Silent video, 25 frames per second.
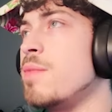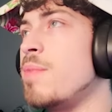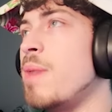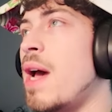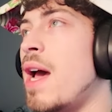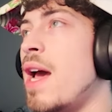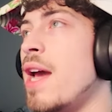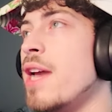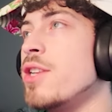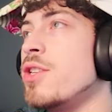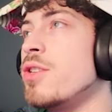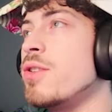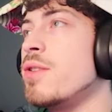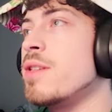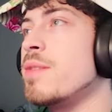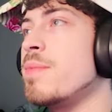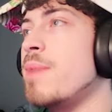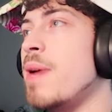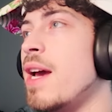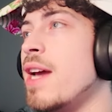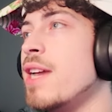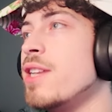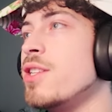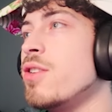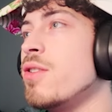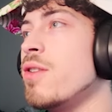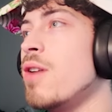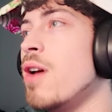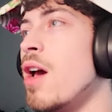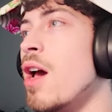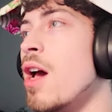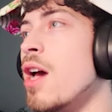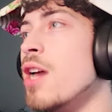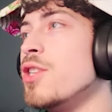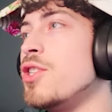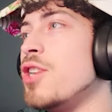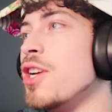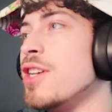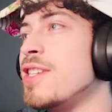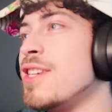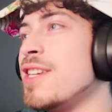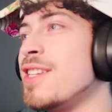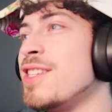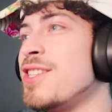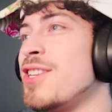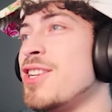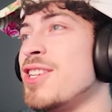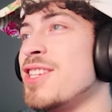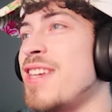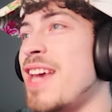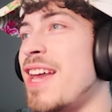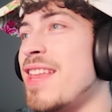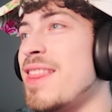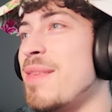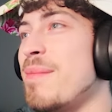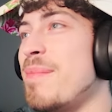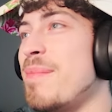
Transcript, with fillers: behind you. He's behind you. Justice just got the